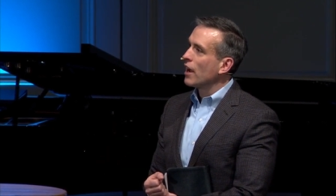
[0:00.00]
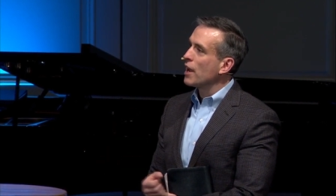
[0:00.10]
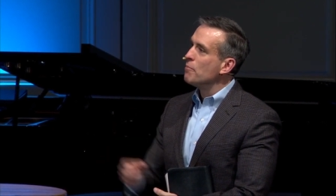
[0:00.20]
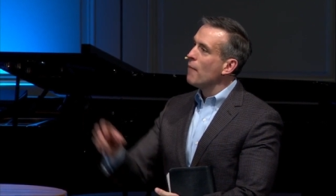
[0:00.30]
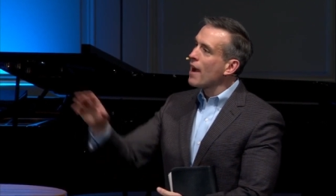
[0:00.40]

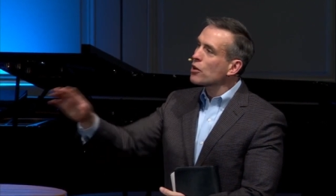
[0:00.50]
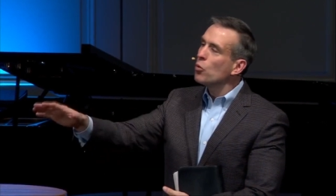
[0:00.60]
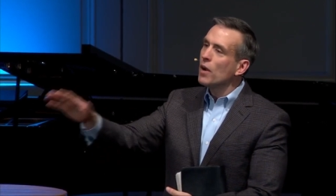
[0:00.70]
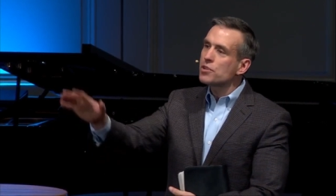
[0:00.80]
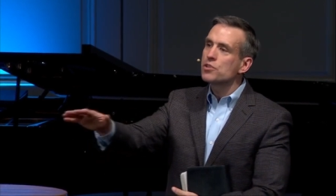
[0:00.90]
And my
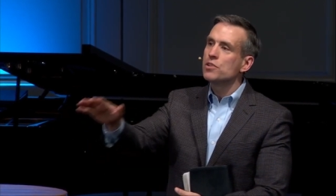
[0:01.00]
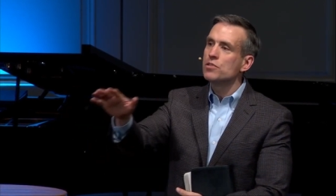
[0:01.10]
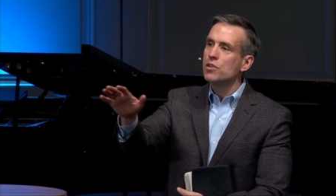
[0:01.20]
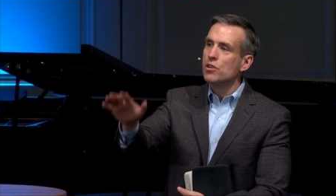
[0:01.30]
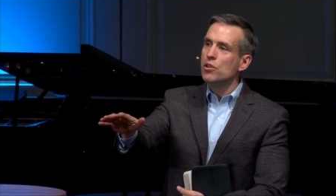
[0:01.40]
question
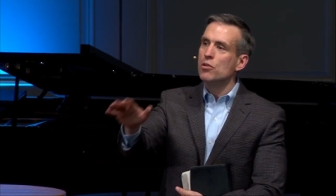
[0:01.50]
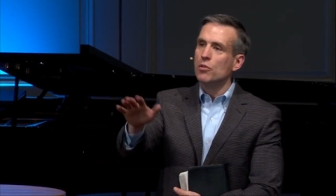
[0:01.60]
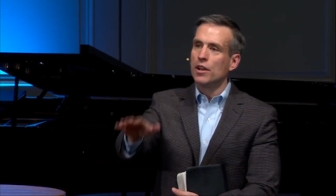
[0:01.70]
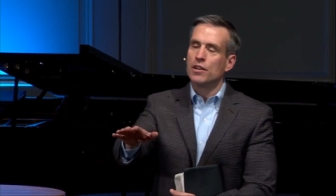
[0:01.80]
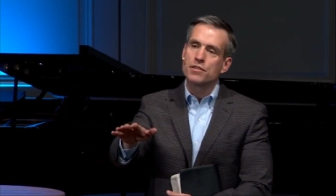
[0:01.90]
to you
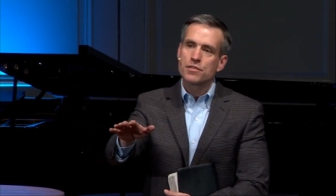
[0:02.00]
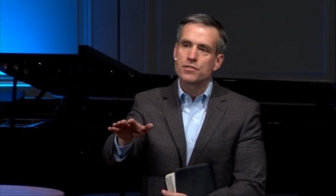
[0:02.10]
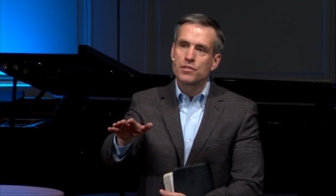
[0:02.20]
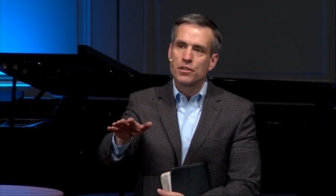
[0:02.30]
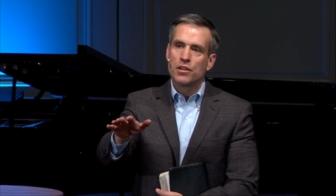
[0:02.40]

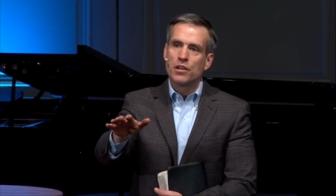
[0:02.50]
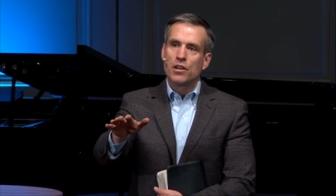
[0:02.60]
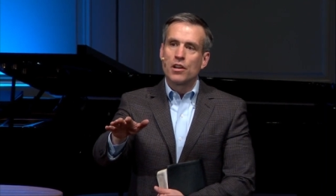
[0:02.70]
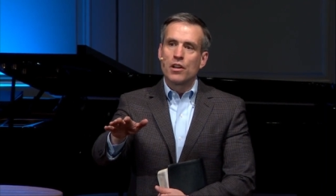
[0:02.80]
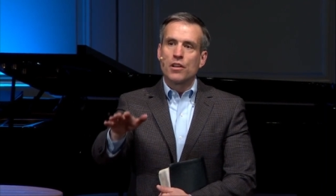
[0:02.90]
is
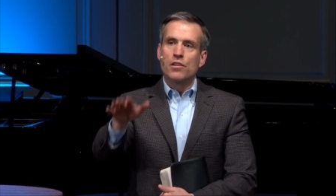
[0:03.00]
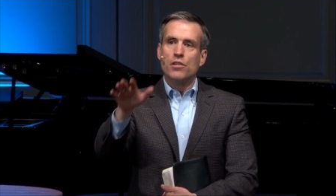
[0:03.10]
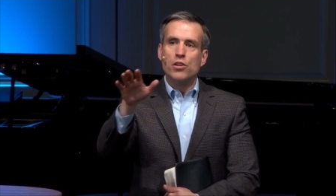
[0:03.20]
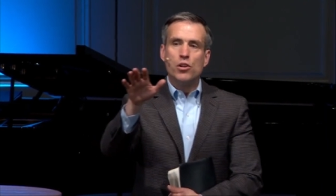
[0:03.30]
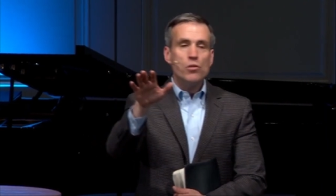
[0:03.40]

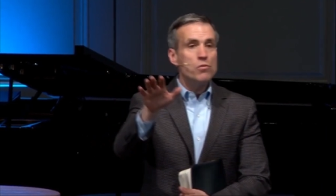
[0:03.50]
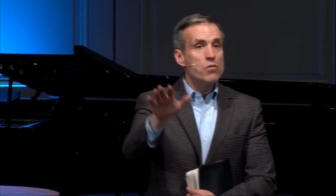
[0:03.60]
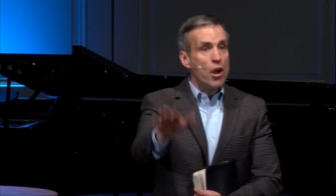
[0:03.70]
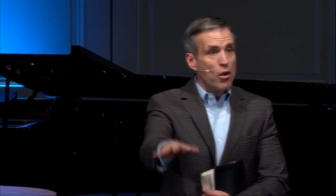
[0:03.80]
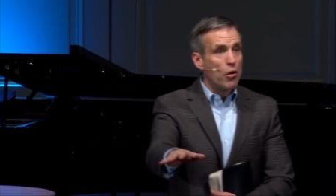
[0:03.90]
do you
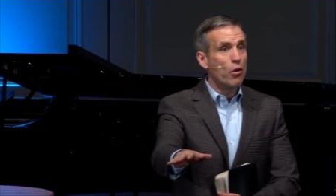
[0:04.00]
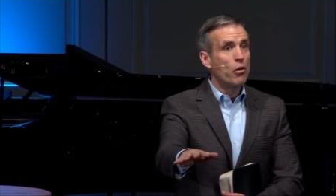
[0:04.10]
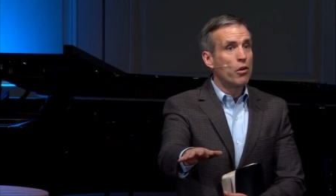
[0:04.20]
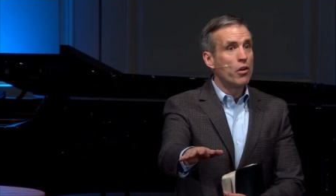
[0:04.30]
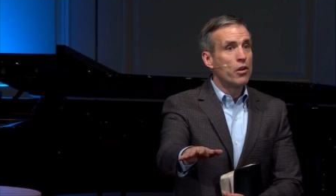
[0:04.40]
know
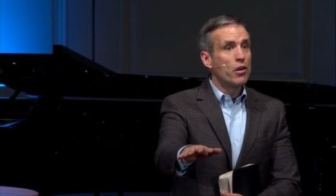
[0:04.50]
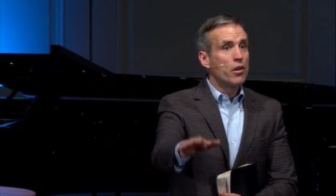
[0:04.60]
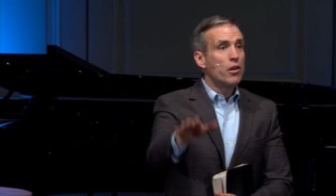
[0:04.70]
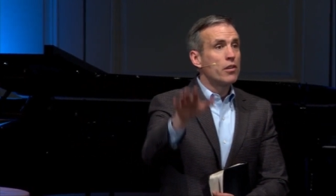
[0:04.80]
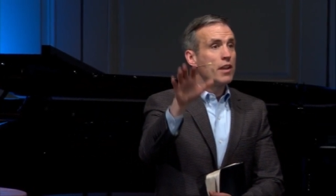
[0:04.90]

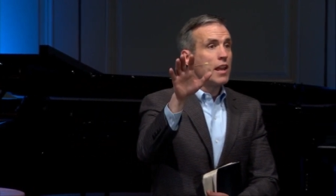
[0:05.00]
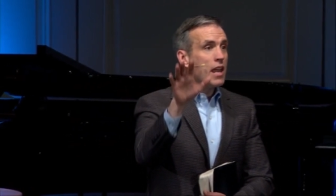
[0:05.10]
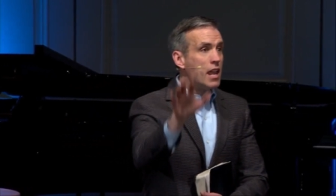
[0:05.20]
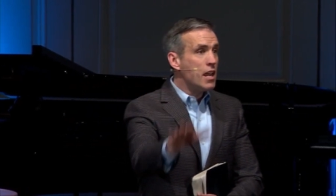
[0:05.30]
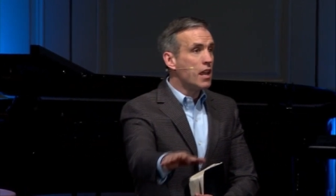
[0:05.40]
that
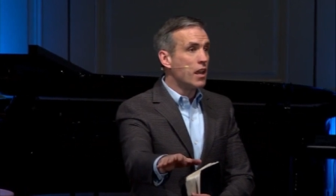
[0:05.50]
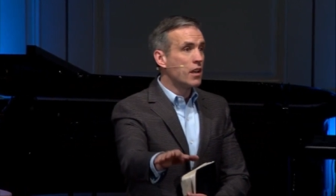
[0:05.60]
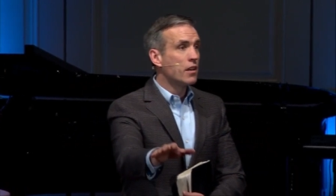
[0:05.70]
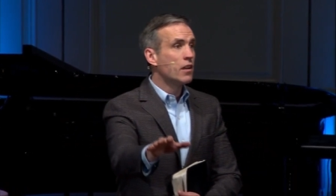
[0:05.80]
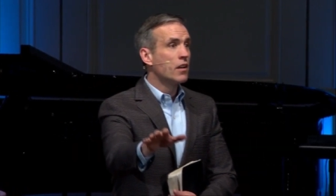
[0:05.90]

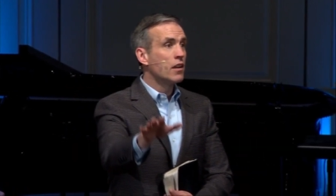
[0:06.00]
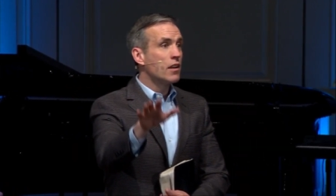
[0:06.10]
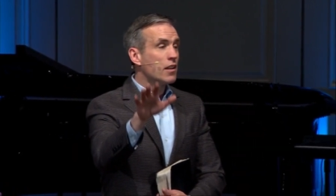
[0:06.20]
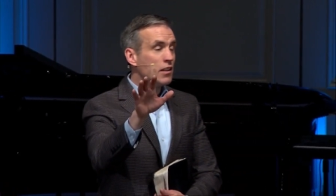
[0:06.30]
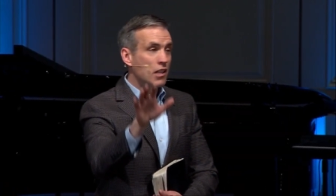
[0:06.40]
He
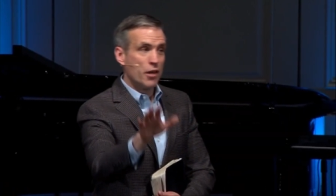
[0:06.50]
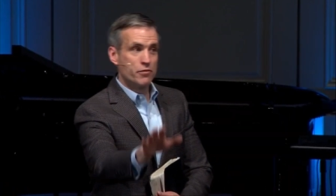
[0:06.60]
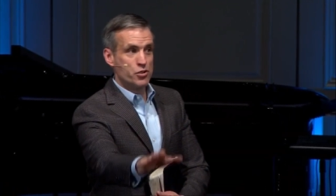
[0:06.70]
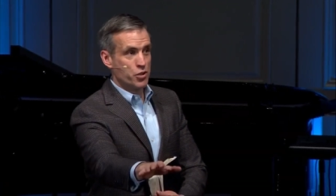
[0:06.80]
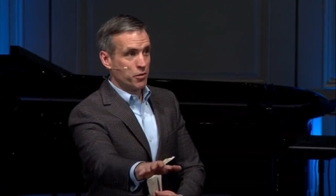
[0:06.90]

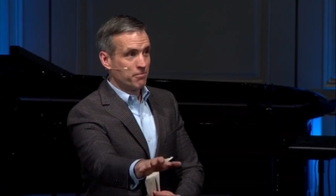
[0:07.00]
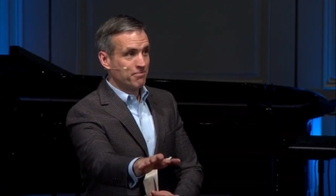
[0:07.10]
loves you?